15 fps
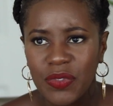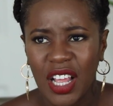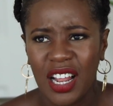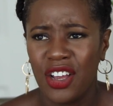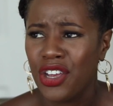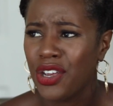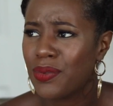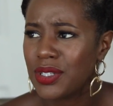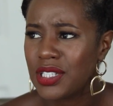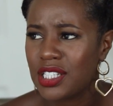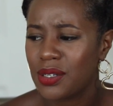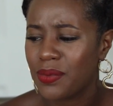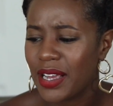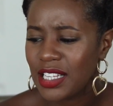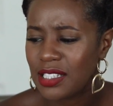Like, who wants
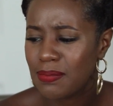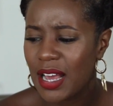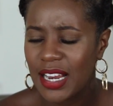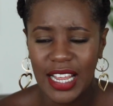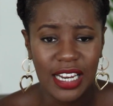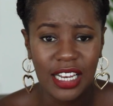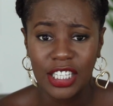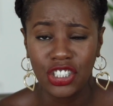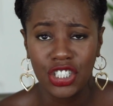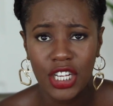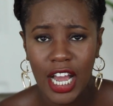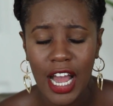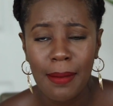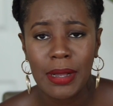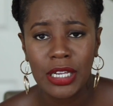to waste money? Like, do you
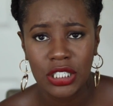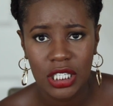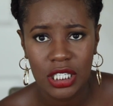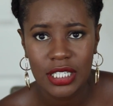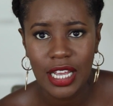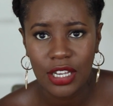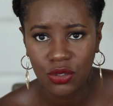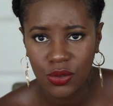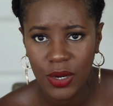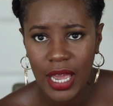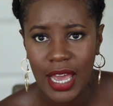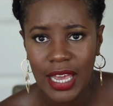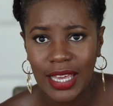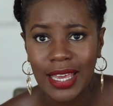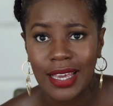know how much this natural
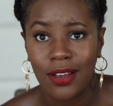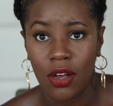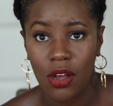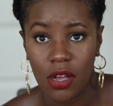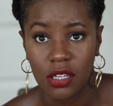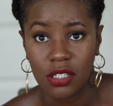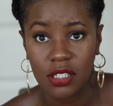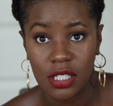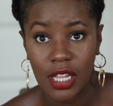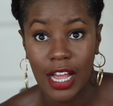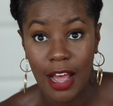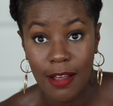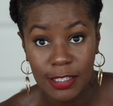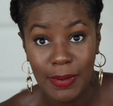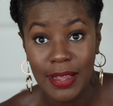hair gig costs?
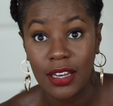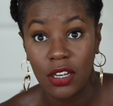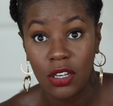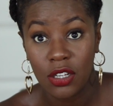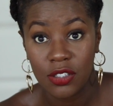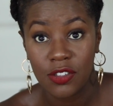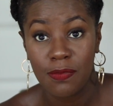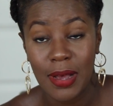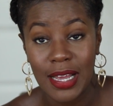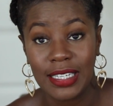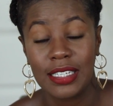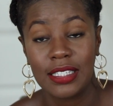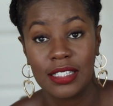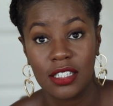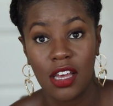Like, I spend a lot of
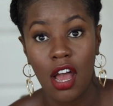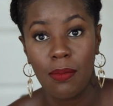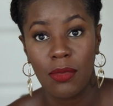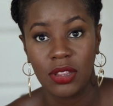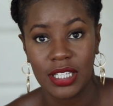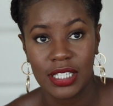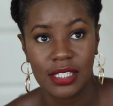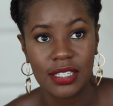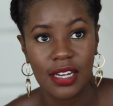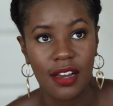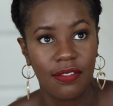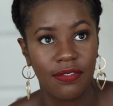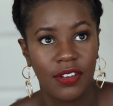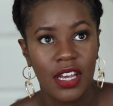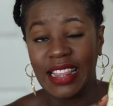money and time on this
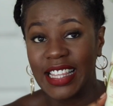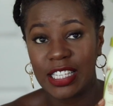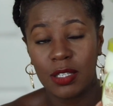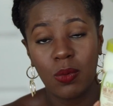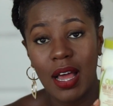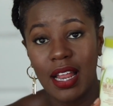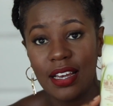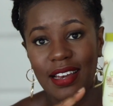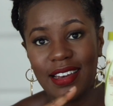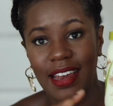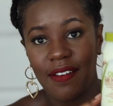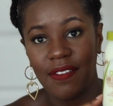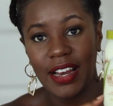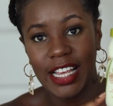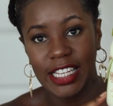stuff. This one
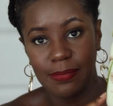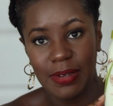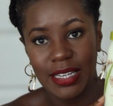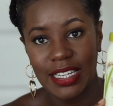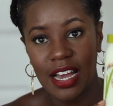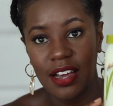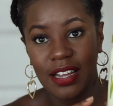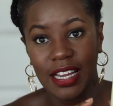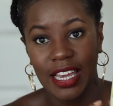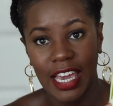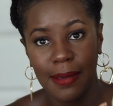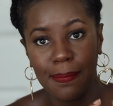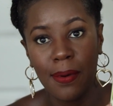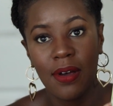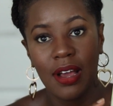never lets me down. I
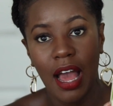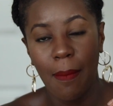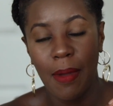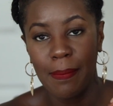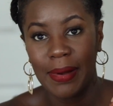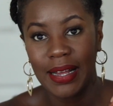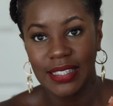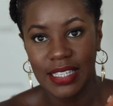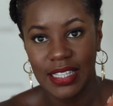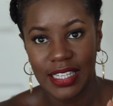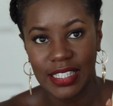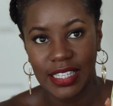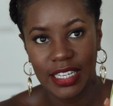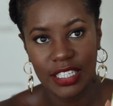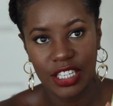keep on coming back to
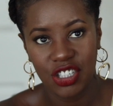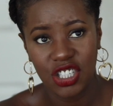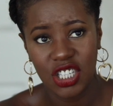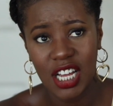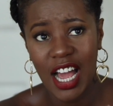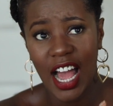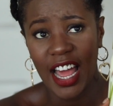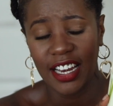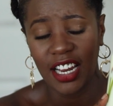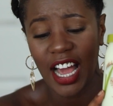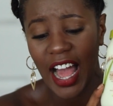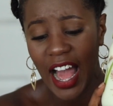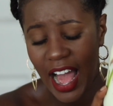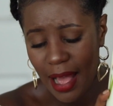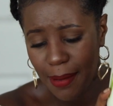this conditioner and I
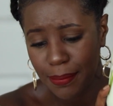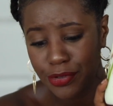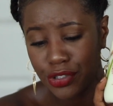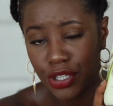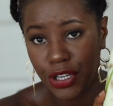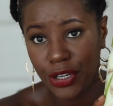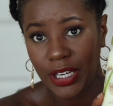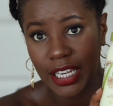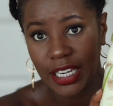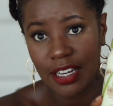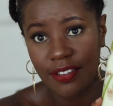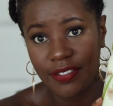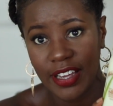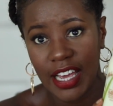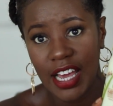absolutely
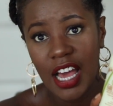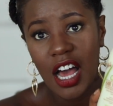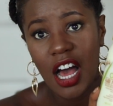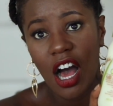love it.